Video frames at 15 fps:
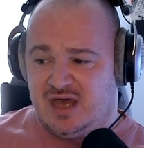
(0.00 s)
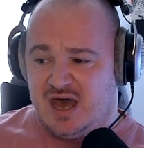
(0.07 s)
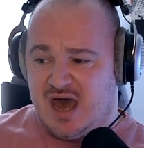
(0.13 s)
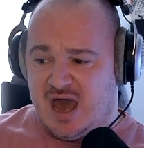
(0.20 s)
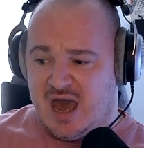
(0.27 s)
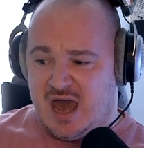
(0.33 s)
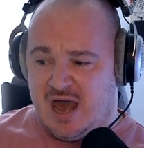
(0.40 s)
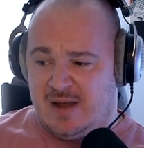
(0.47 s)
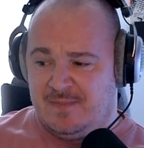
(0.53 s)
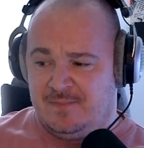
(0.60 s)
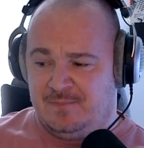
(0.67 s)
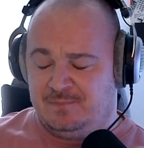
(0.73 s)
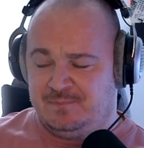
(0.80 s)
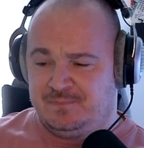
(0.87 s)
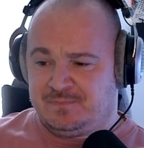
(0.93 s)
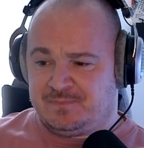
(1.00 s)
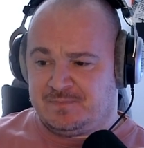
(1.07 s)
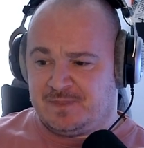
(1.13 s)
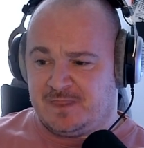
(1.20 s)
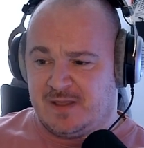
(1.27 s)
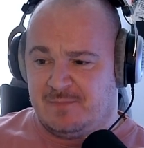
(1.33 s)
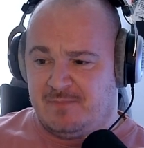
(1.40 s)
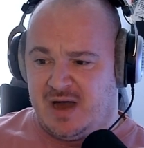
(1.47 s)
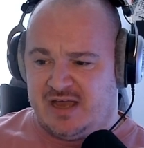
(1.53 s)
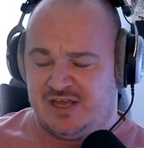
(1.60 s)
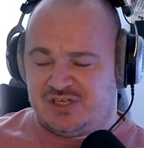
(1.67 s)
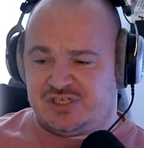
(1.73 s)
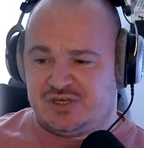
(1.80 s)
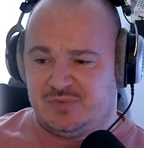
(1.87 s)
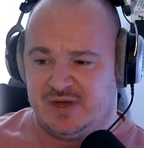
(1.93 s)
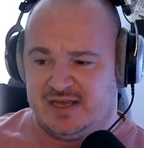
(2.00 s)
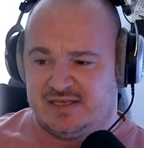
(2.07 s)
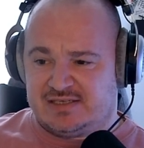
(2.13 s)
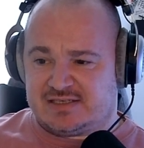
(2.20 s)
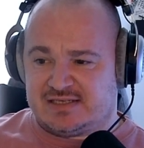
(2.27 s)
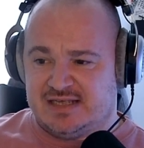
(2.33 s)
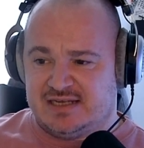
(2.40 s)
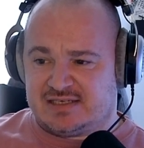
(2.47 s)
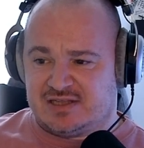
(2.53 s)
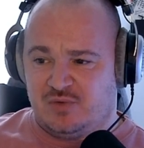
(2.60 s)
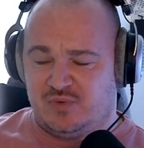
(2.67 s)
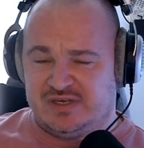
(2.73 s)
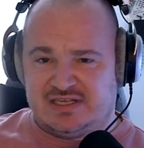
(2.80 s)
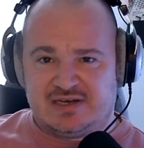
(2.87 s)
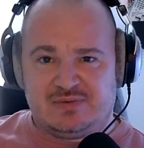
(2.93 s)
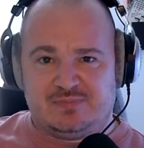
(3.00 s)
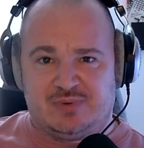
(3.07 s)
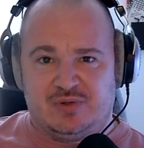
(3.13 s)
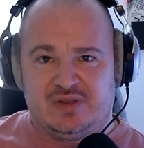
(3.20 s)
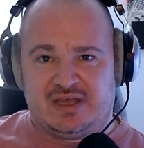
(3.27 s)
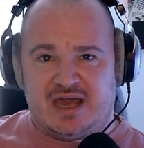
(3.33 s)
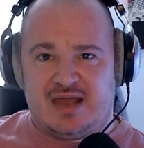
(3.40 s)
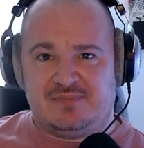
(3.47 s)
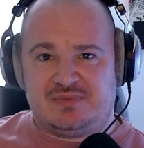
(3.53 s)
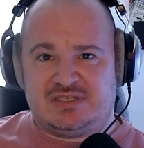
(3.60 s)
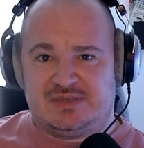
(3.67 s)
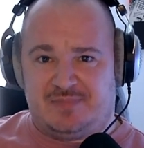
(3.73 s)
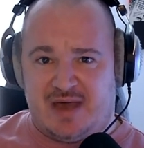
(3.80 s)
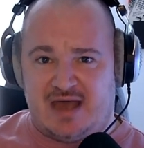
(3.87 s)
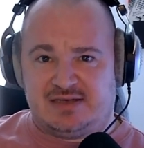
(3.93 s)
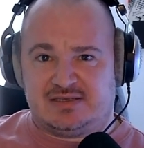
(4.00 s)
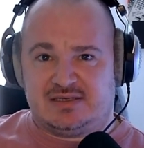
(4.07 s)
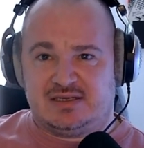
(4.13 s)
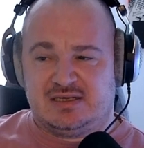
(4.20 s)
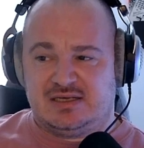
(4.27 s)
My issue is that we didn't put the game to bed,